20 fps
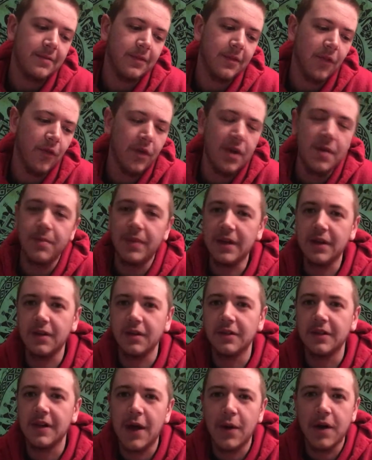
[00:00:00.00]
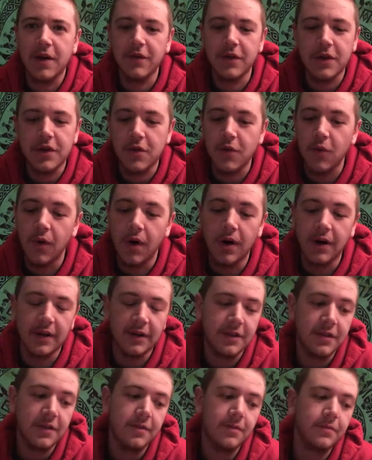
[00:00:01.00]
rebuild however you
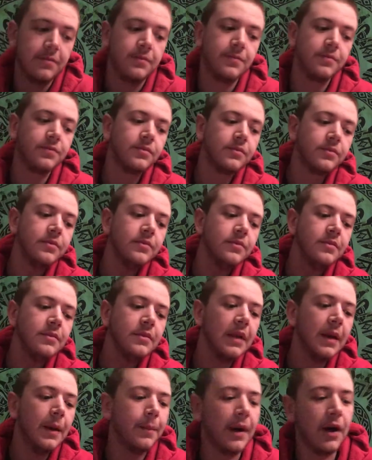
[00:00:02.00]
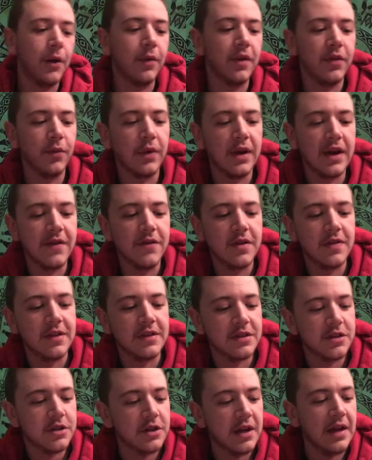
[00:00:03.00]
want. But with whatever
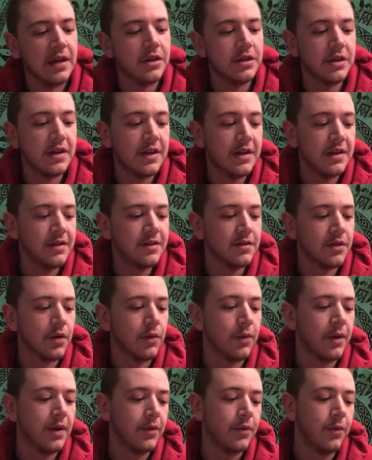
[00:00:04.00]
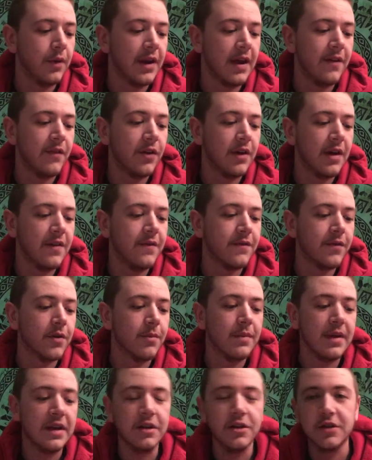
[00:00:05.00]
this change is, or whatever
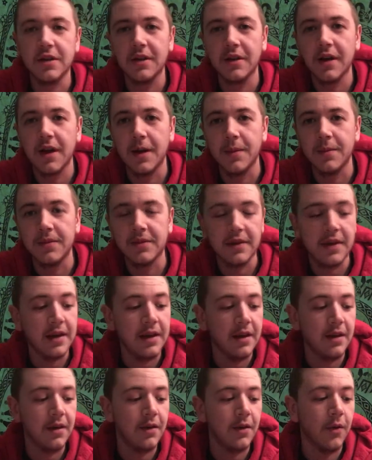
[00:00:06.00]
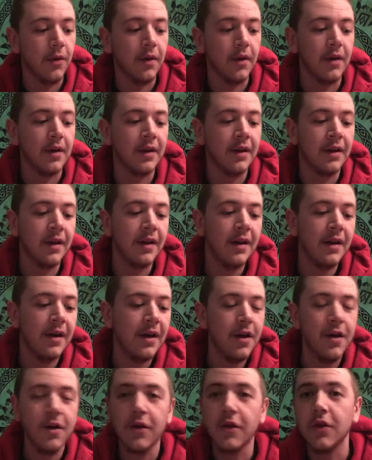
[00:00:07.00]
information comes in or
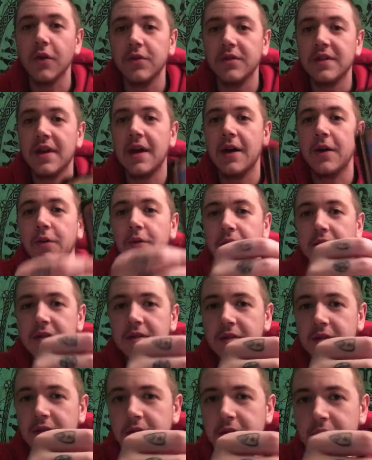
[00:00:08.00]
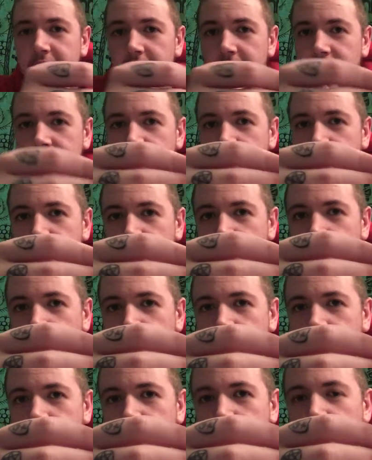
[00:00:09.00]
goes out,
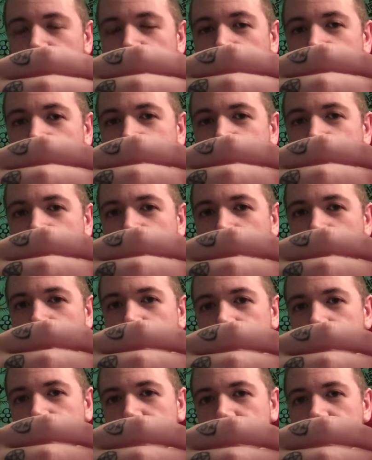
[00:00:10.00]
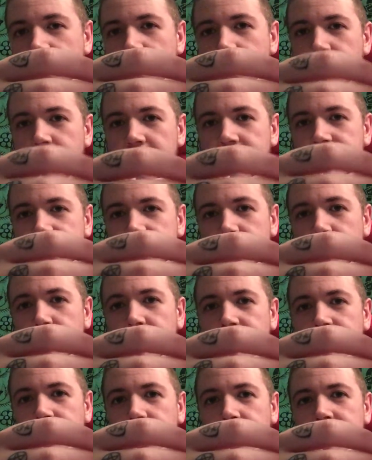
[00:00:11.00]
you guys have the Empress in
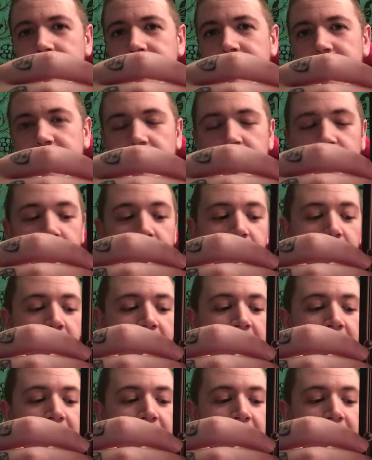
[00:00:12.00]
reverse. So